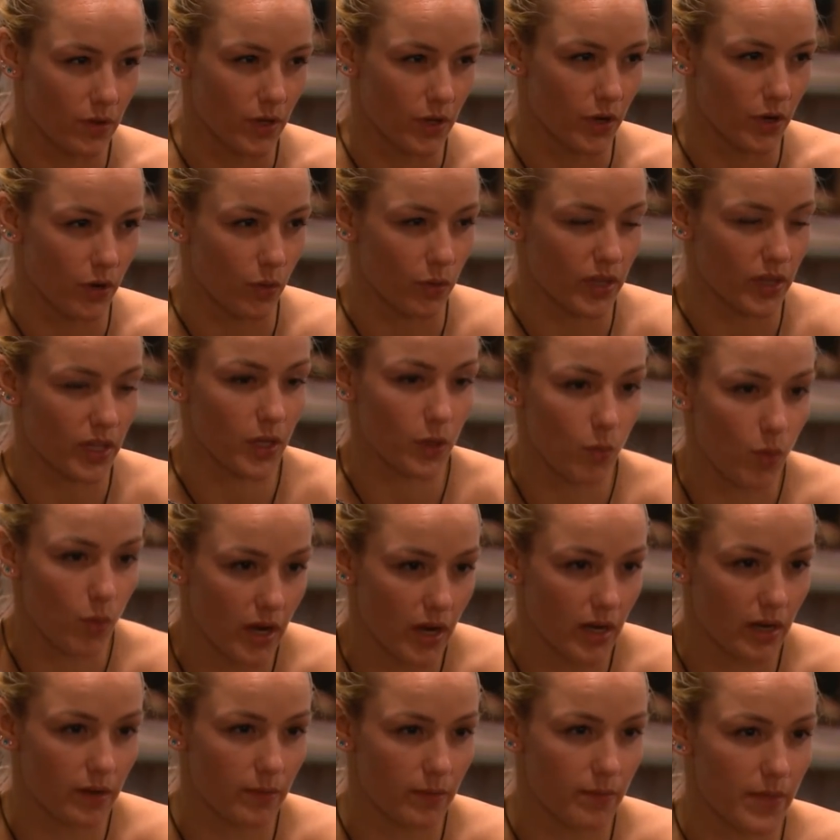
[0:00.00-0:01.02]
he
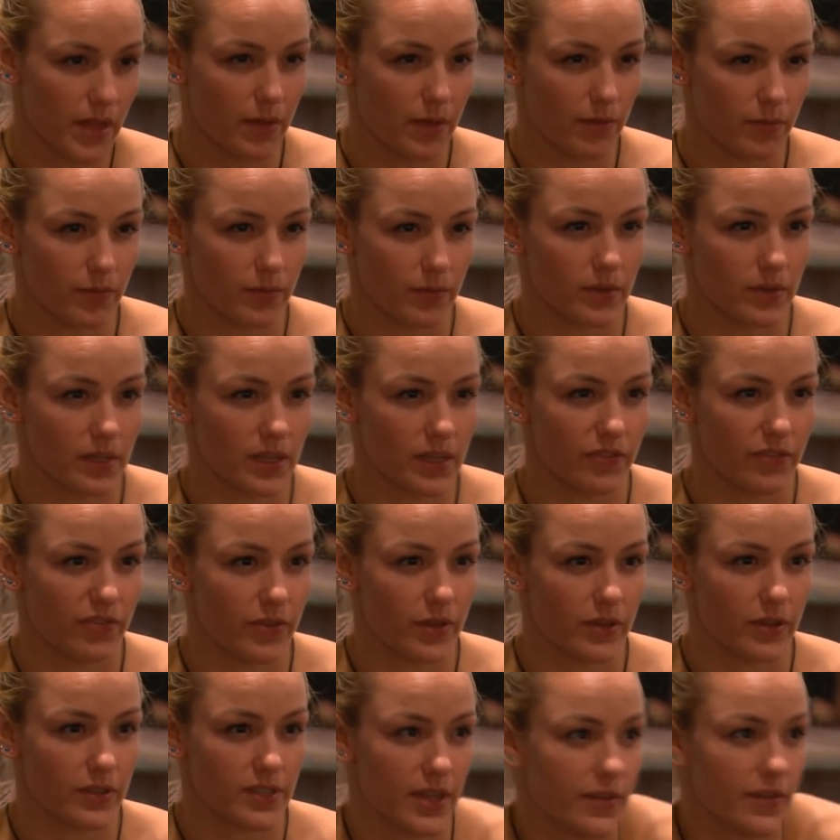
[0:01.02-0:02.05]
wanted to make Liv
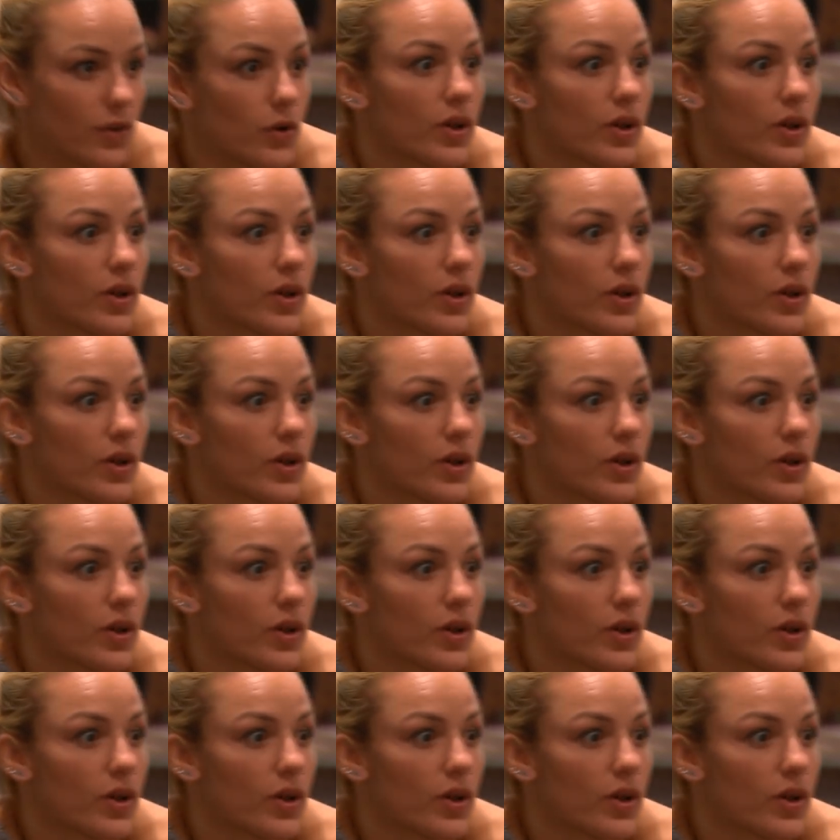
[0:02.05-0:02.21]
feels safe.